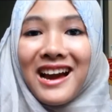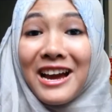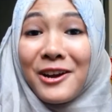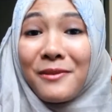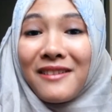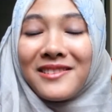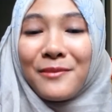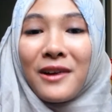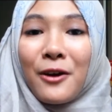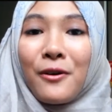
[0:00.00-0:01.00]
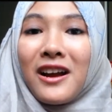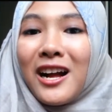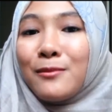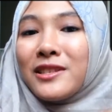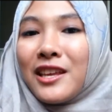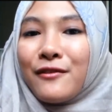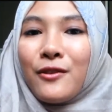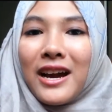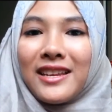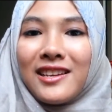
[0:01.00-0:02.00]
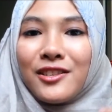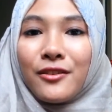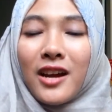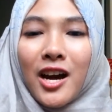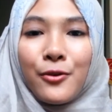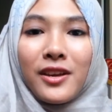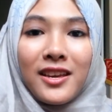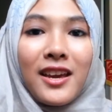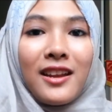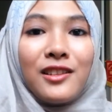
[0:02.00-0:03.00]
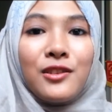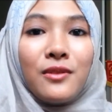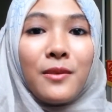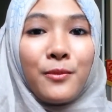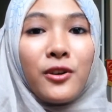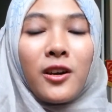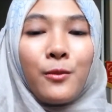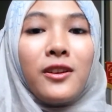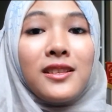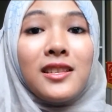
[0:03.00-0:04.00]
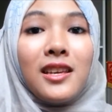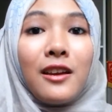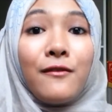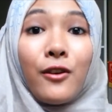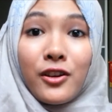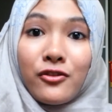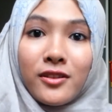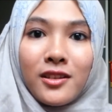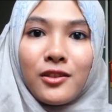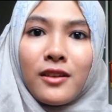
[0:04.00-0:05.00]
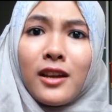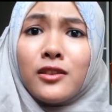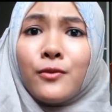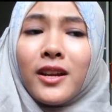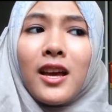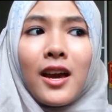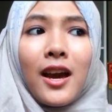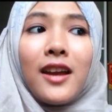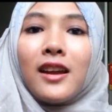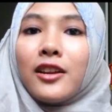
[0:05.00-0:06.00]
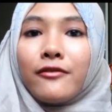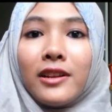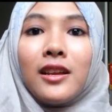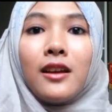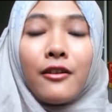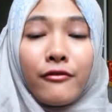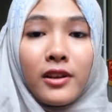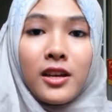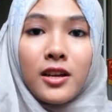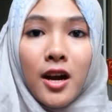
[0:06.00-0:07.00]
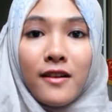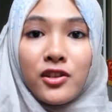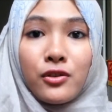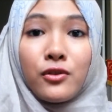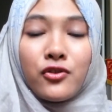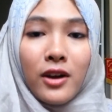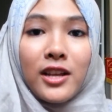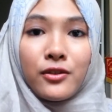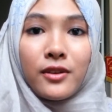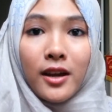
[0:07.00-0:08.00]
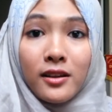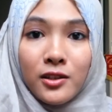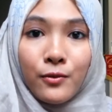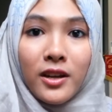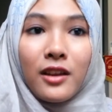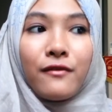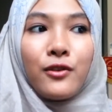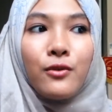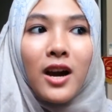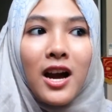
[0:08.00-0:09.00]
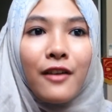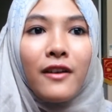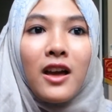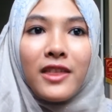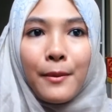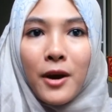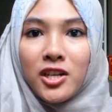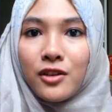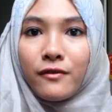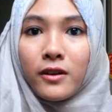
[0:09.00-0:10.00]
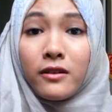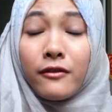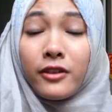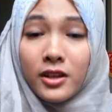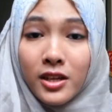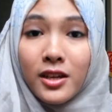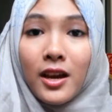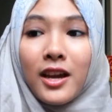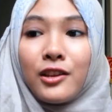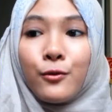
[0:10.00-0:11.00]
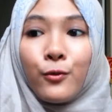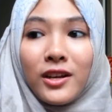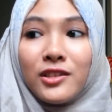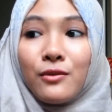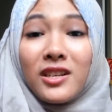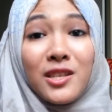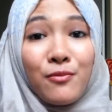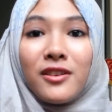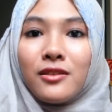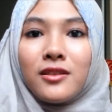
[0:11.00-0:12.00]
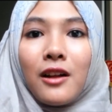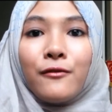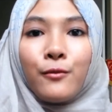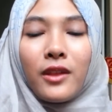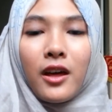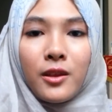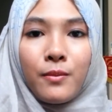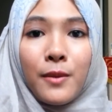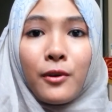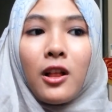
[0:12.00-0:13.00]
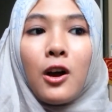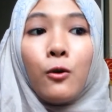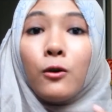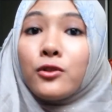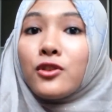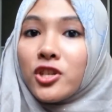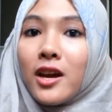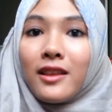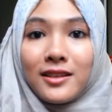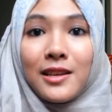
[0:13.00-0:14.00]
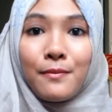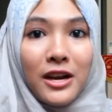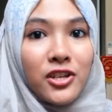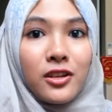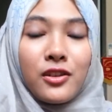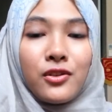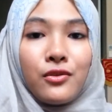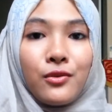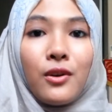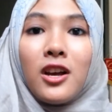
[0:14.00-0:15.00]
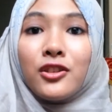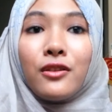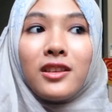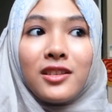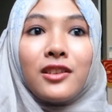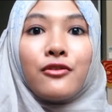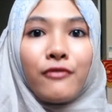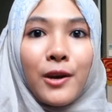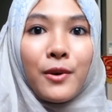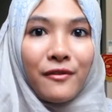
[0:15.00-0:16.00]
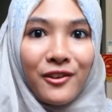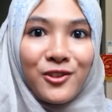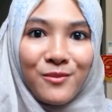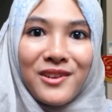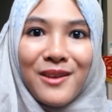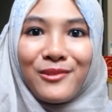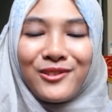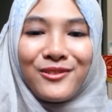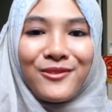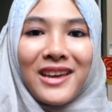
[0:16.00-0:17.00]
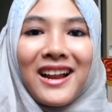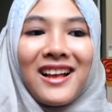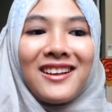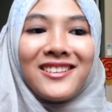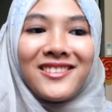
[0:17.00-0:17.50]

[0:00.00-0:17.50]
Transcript: I hope I've somehow helped give you ideas on how you can get into a book community if you're interested to get into one. And I'd really, really encourage you to try to get into one if you have that passion for reading and you want to express yourself with other people who also share that same passion as you do. So this is a great way for you to be able to do that.